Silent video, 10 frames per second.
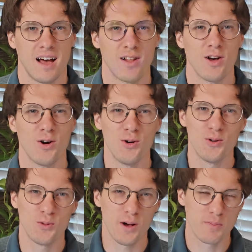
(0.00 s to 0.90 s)

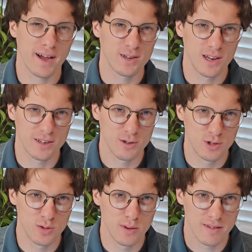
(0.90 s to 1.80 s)
Hello, welcome back to another
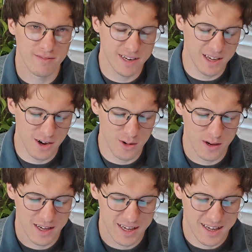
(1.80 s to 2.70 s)
YouTube
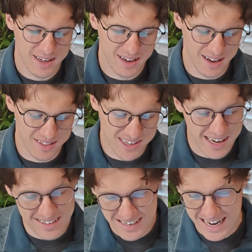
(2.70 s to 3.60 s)
video.
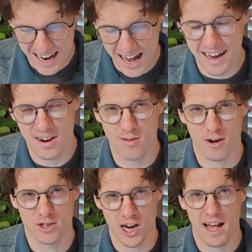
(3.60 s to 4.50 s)
Today's day 9 of
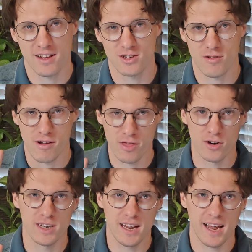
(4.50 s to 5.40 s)
our challenge, of our
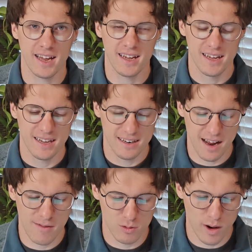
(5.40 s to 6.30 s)
30-day
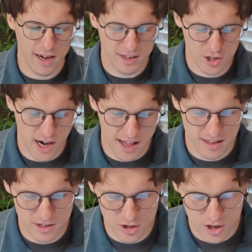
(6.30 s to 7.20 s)
novel writing
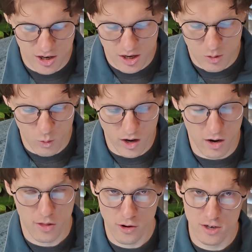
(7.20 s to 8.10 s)
challenge. We
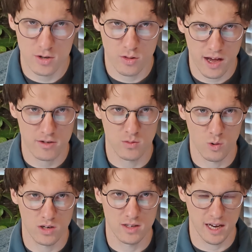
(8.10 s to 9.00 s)
are 32,000
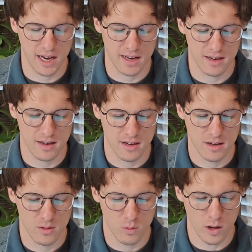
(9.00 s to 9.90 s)
words in.
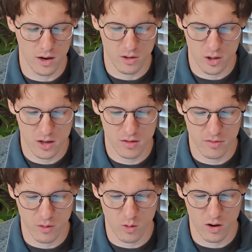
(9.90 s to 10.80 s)
We are looking
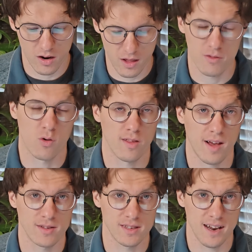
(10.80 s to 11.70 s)
for another
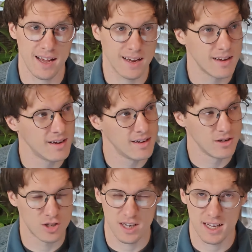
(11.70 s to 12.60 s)
4,000 today.
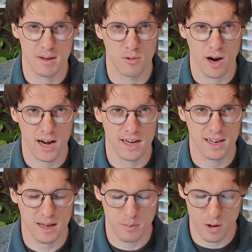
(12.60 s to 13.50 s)
Just going to keep grinding,
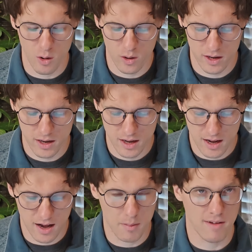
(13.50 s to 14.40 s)
keep going.
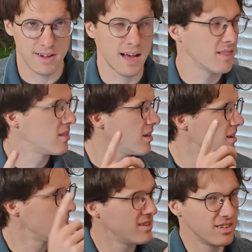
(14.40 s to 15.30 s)
I've got
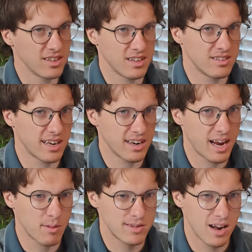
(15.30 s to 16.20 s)
the second
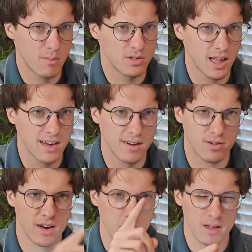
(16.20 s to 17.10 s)
camera set up slightly
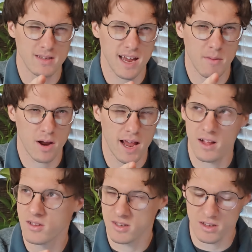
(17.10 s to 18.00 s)
different, and this camera
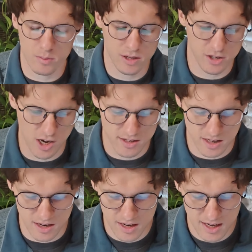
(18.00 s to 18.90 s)
angle is a little bit
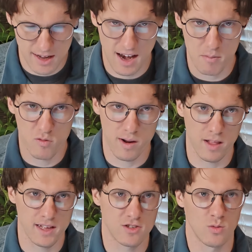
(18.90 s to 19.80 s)
adjusted. I moved my
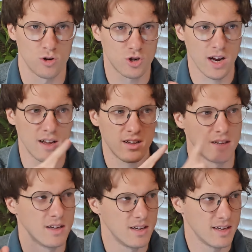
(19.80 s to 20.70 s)
light. So we're trying to
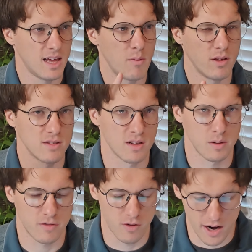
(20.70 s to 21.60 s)
keep things a
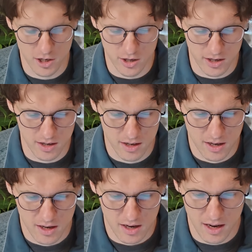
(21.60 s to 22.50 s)
little bit fresh here.
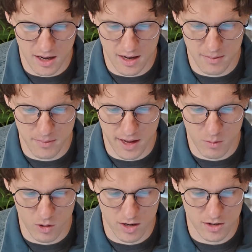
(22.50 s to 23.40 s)

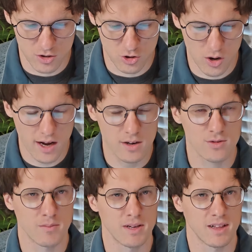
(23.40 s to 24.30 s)
And we're going to try to do
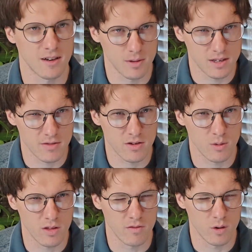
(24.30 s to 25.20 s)
something a little bit different
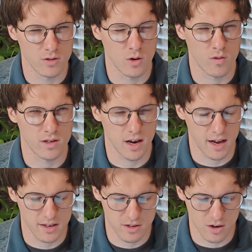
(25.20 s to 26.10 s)
with a voiceover
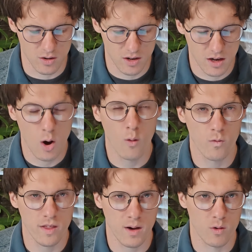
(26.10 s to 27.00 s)
today. So
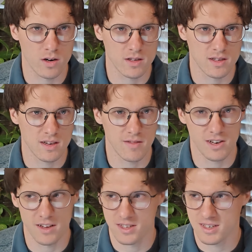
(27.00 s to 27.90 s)
hopefully that works. If it
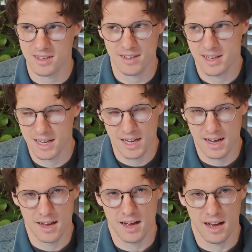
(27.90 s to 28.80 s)
doesn't,
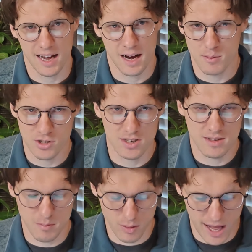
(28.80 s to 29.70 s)
again, I'm just
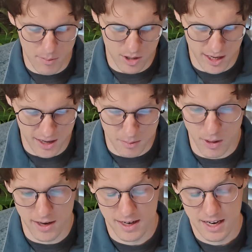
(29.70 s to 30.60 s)
blabbering here,
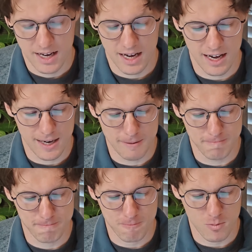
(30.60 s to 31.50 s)
but
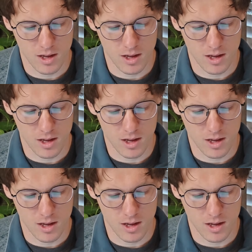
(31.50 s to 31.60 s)
I'm